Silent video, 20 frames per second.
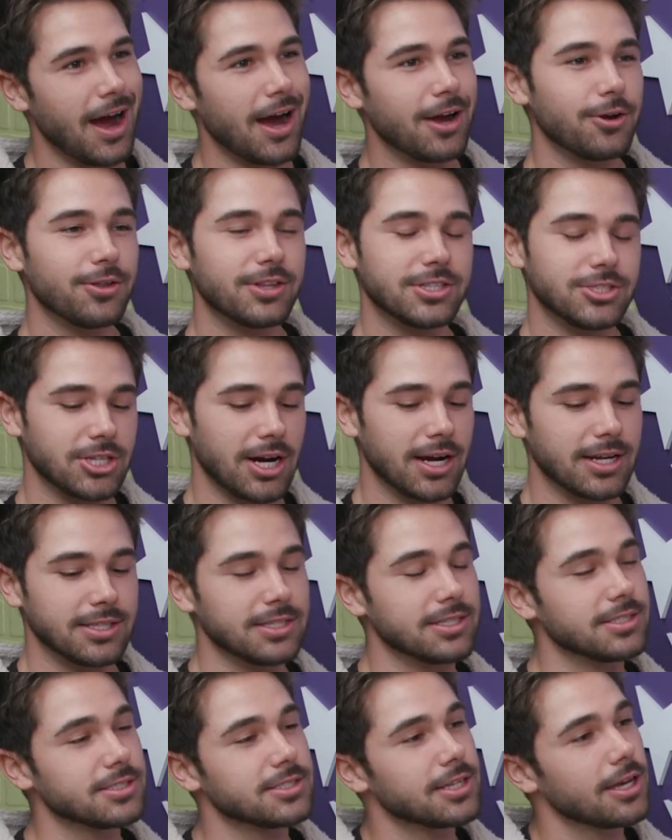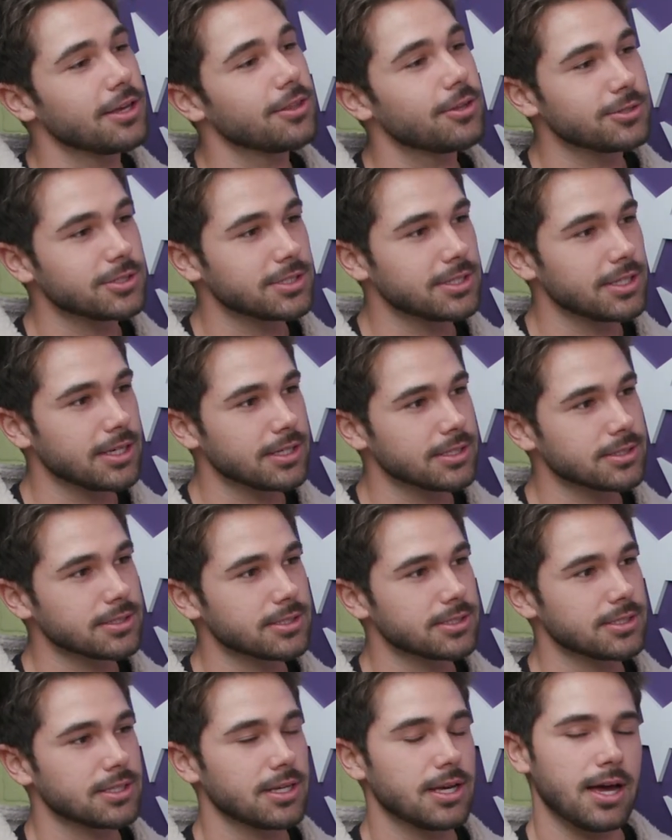I know that Johnny didn't say those
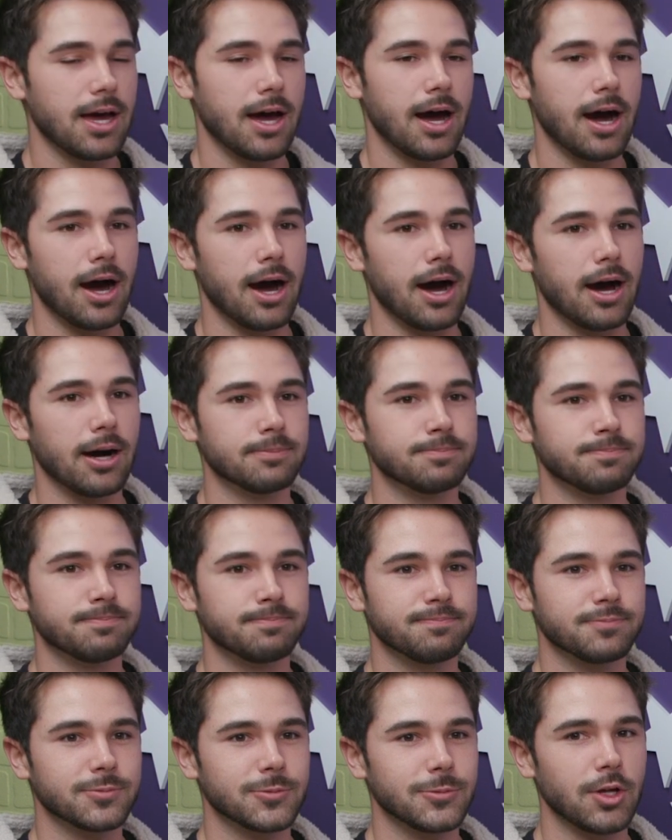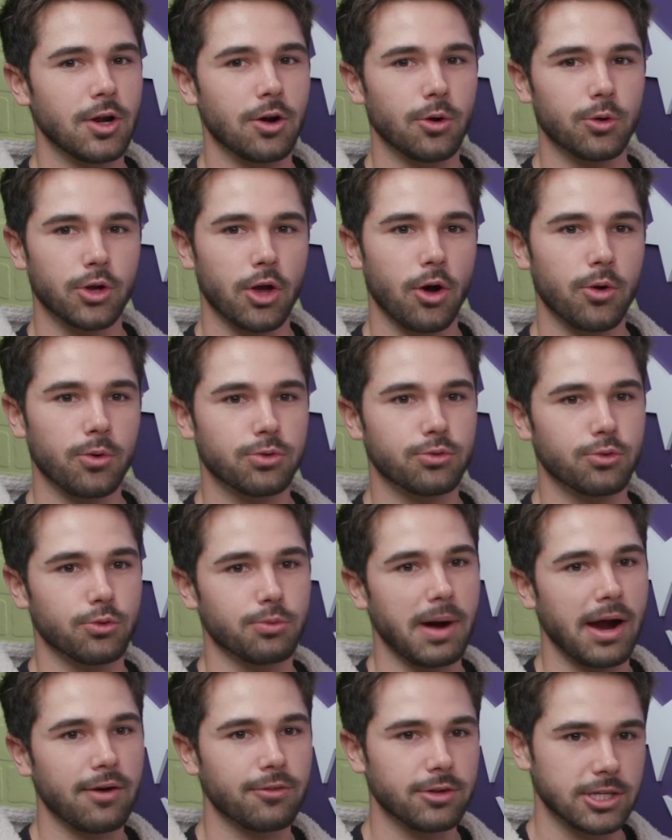things. Um, you know, going through
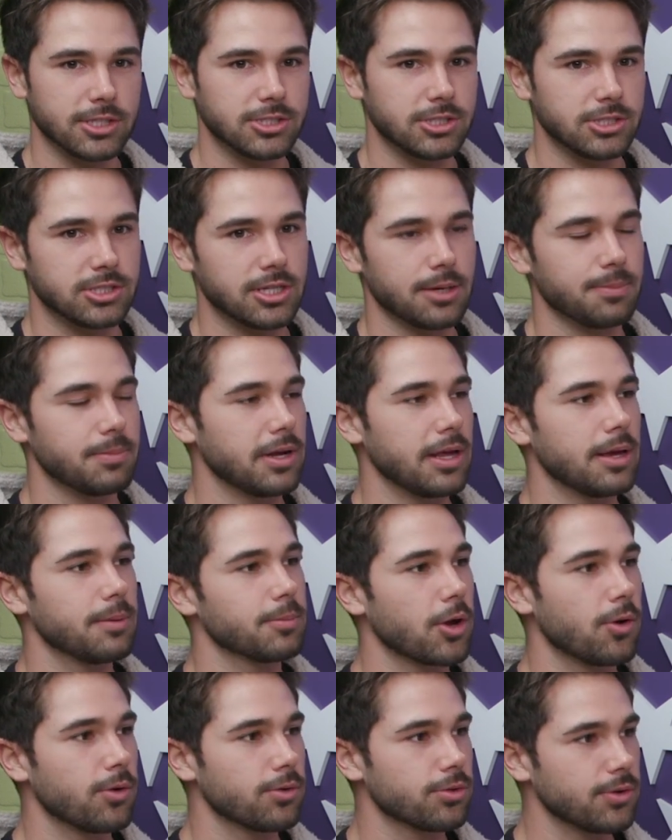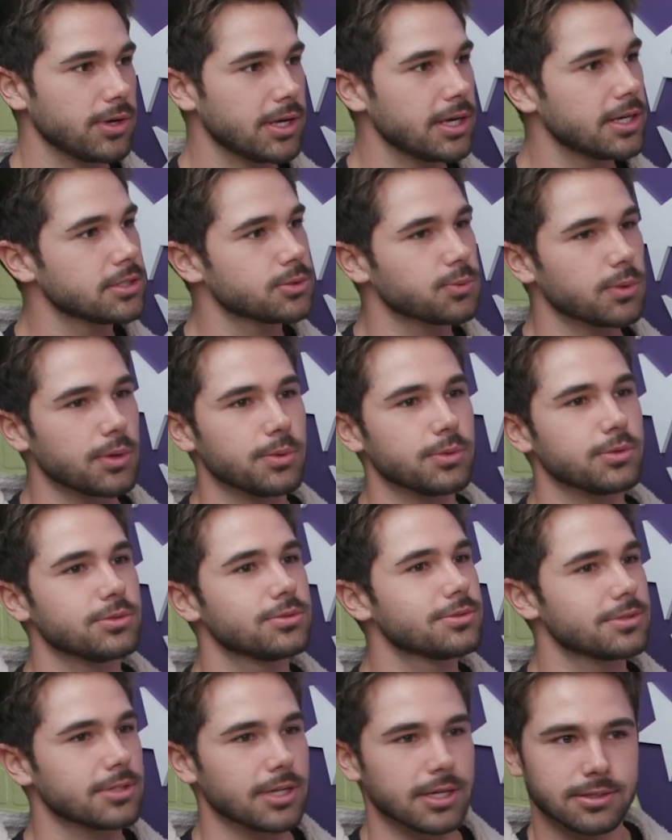my relationship and him going through his, we would
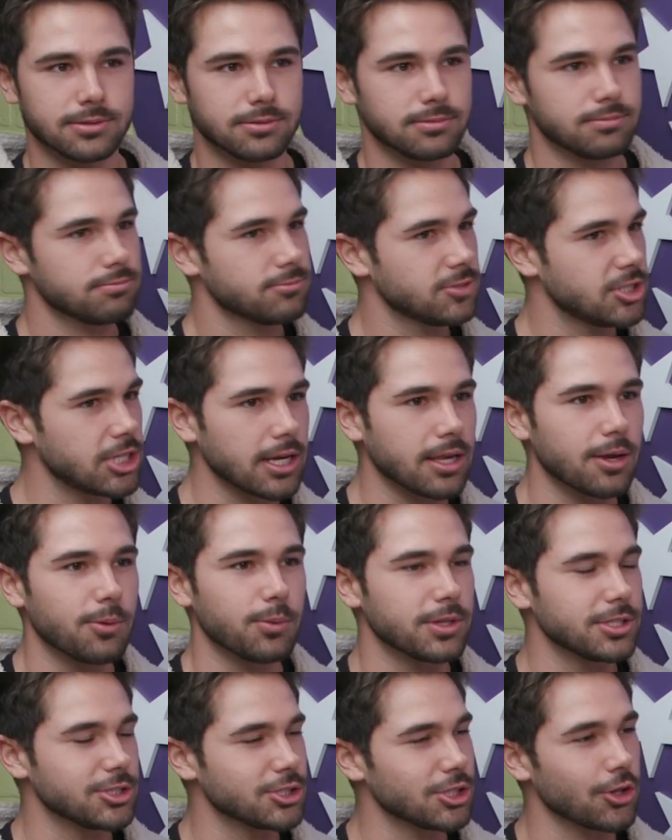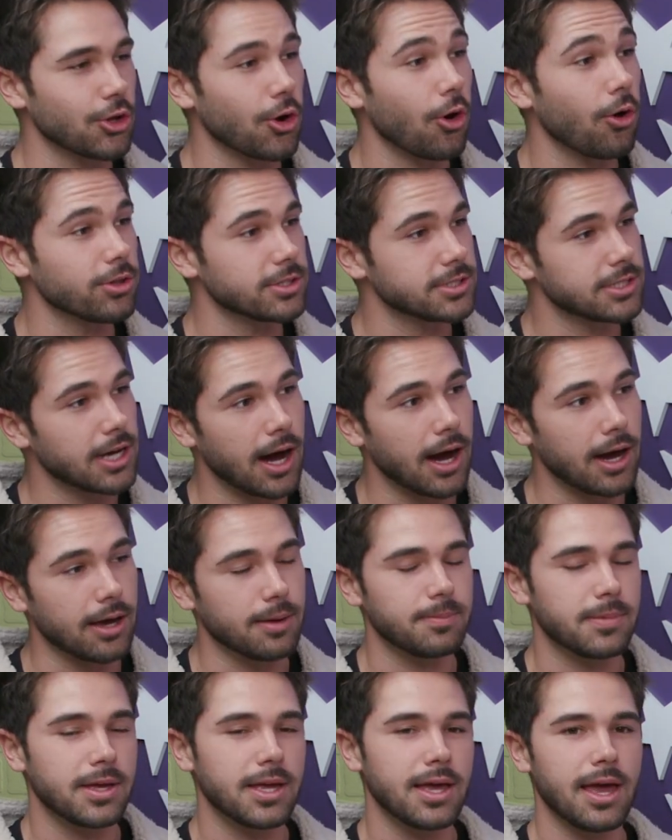like check in with each other all the
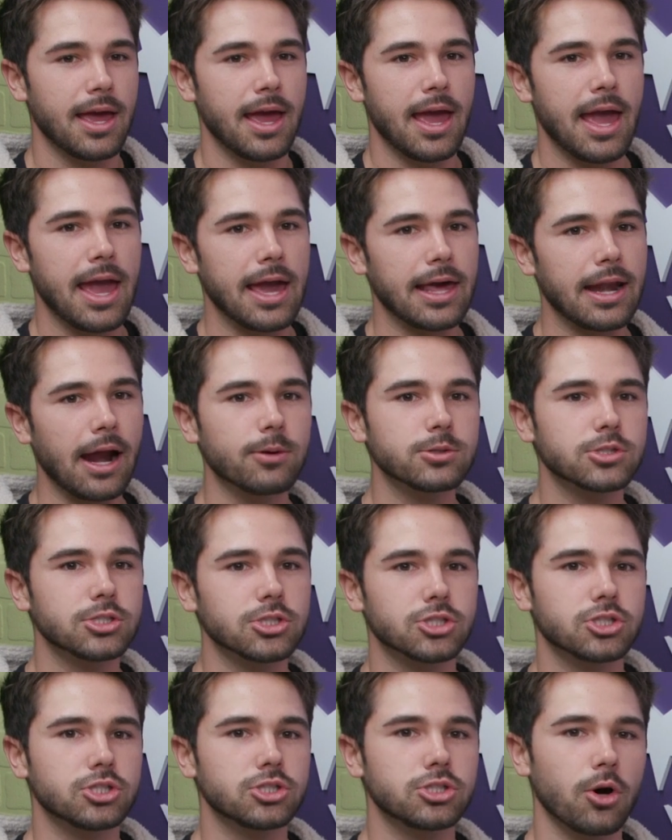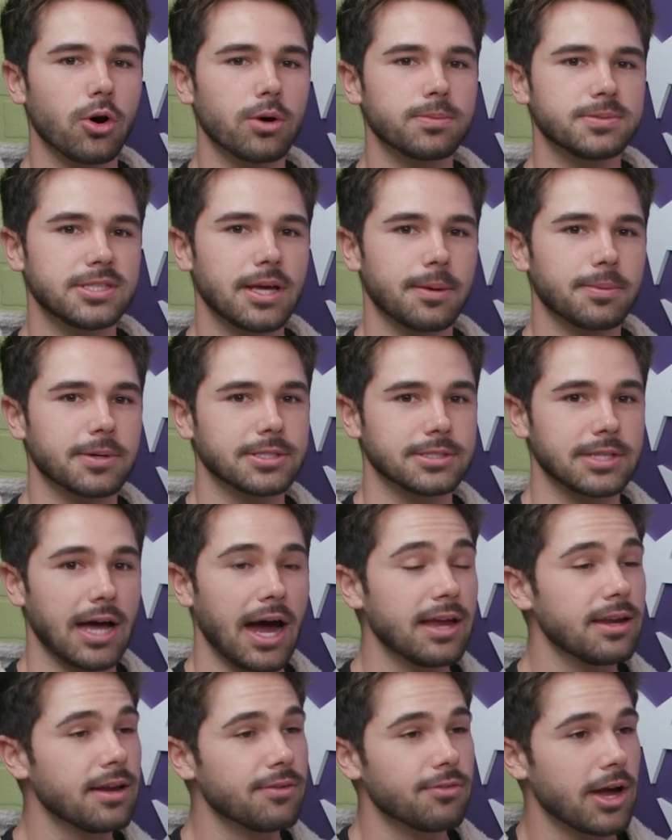time. And I was just so upset because
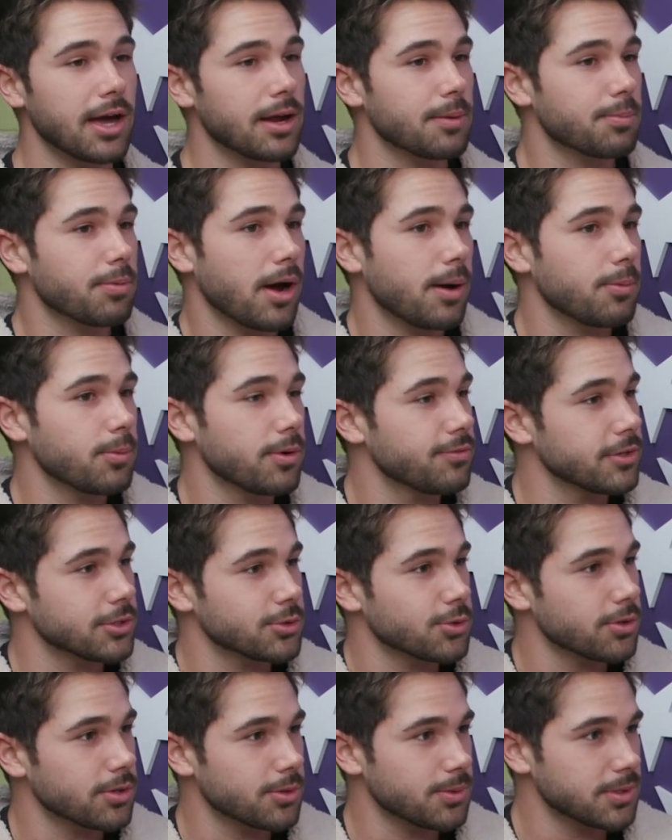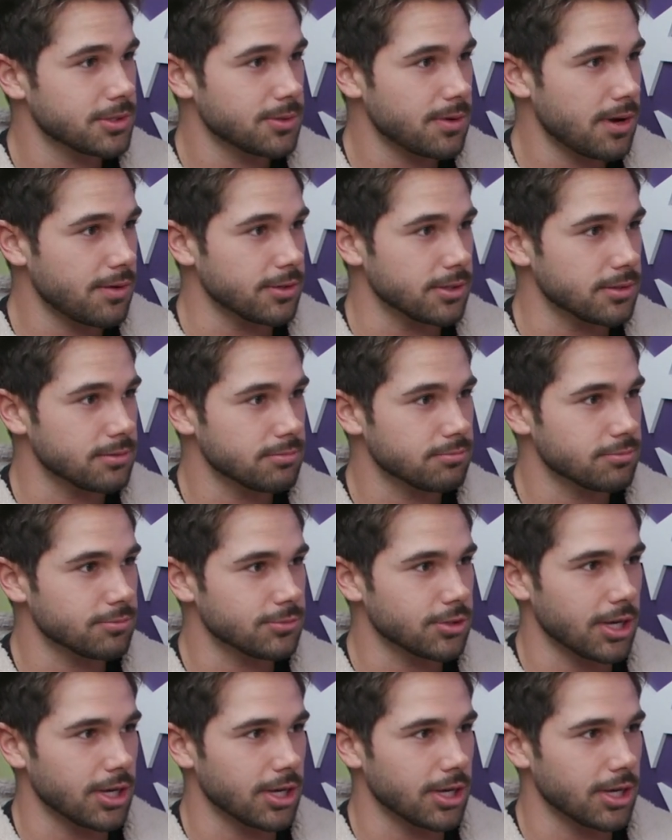I never had a problem with Victoria whatsoever. Yeah.